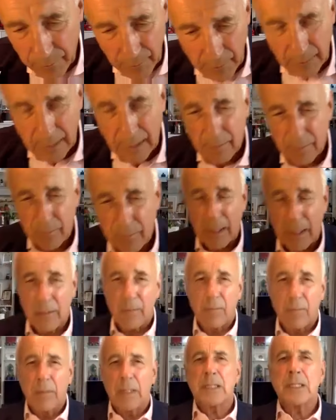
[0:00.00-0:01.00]

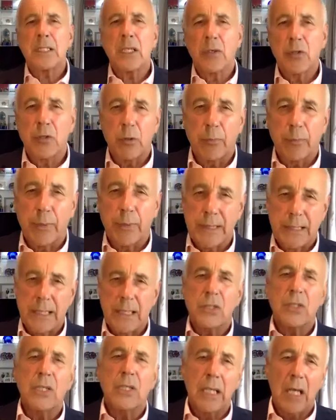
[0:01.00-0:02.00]
their social
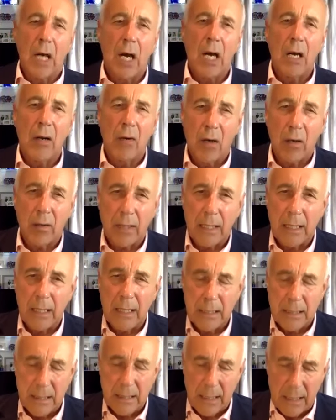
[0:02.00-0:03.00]
position in
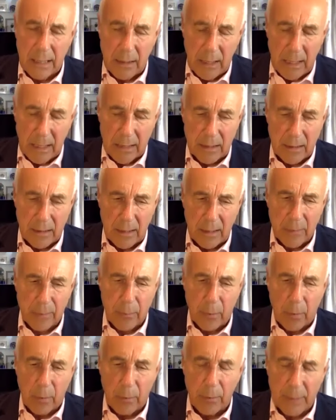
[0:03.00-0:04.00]
hierarchy is
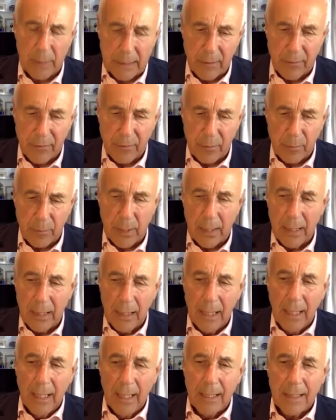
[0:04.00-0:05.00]
probably different, but
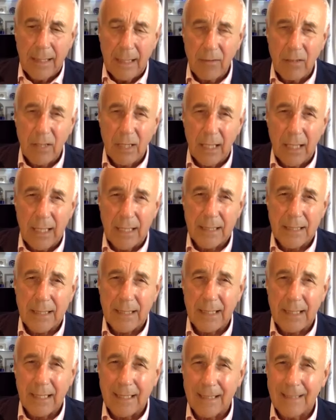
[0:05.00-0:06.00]
nevertheless,
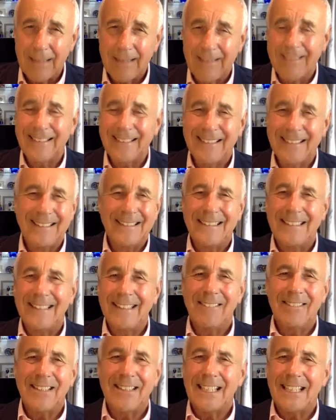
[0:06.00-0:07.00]

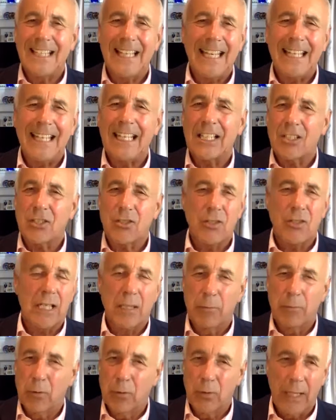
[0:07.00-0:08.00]
there is an
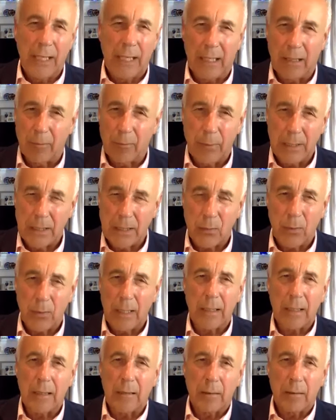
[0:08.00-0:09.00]
inextricable link
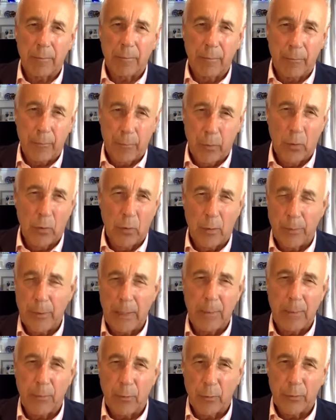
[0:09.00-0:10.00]
between poor
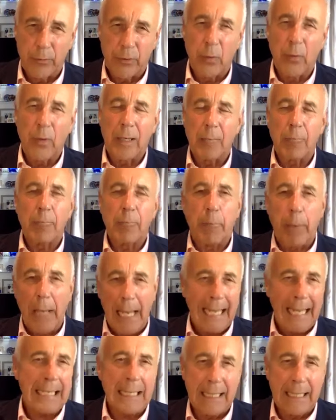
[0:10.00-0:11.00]
people doing
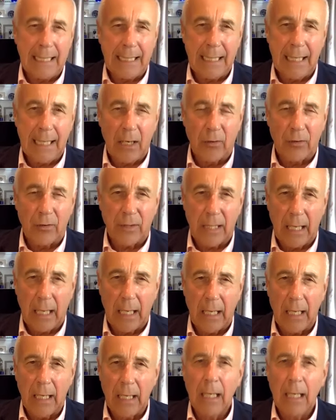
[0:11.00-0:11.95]
badly in healthcare,